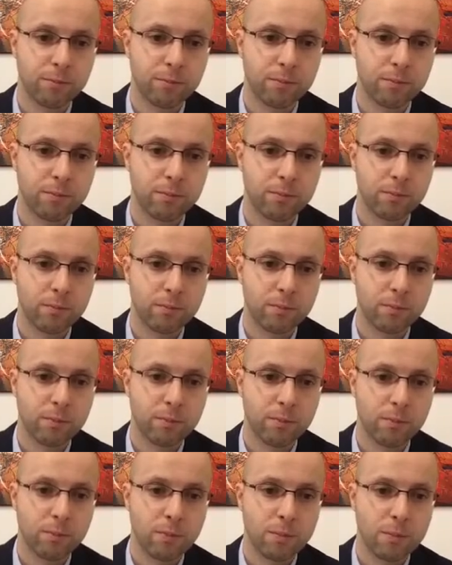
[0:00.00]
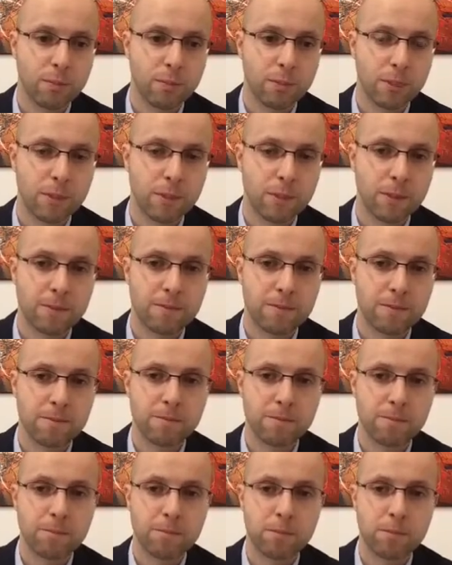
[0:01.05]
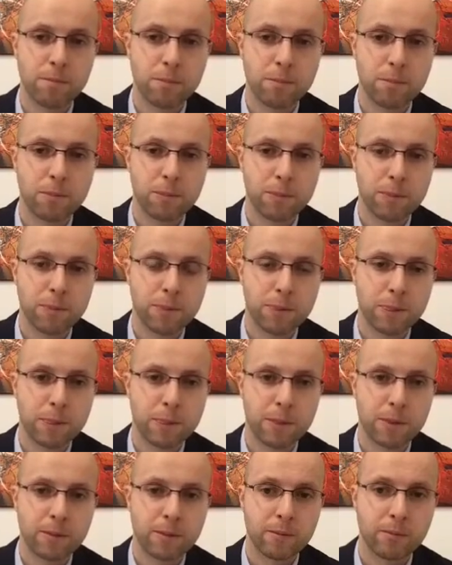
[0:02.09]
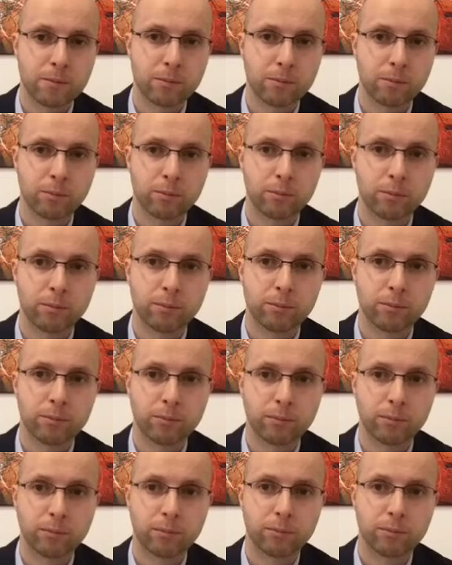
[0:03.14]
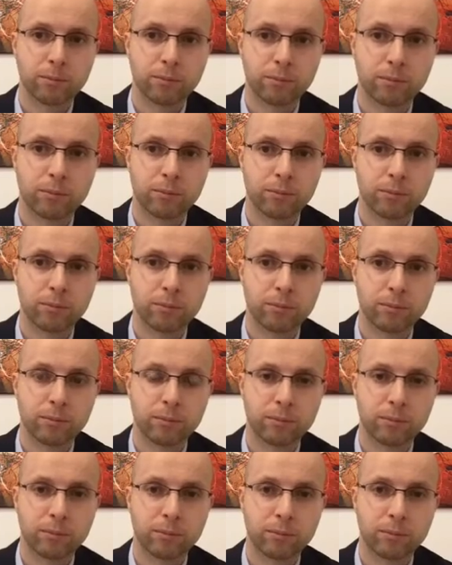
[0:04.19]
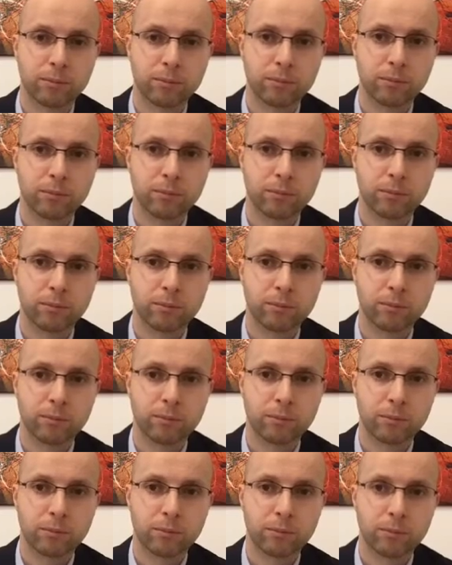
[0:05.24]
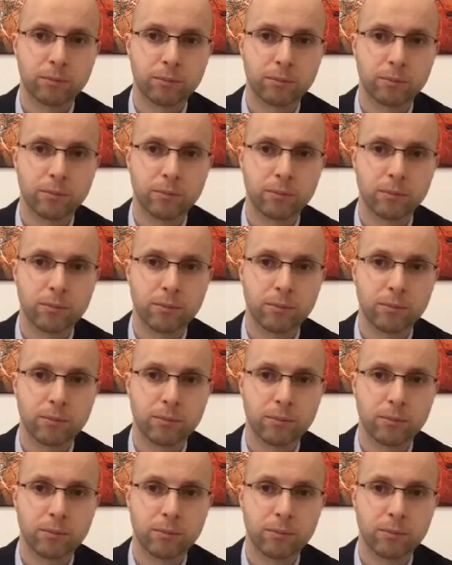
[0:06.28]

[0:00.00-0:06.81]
The person shown says nothing.